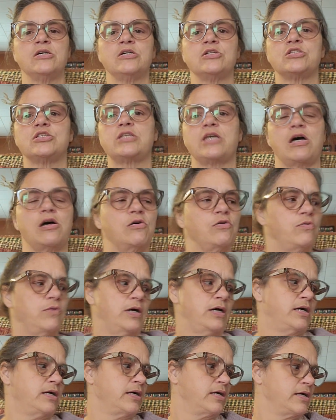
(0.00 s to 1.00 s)

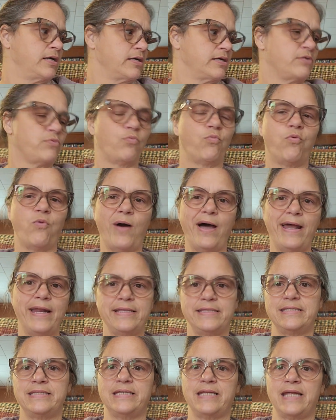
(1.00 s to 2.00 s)
So
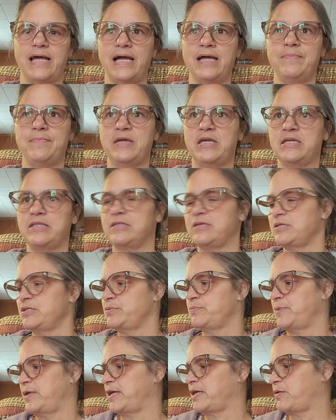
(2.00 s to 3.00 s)
what did I make this
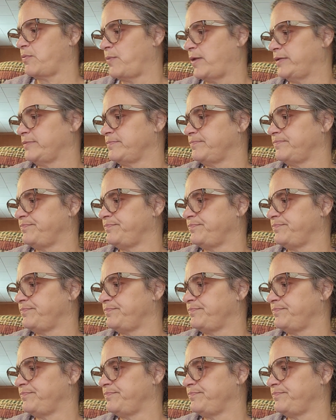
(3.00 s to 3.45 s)
week? Well,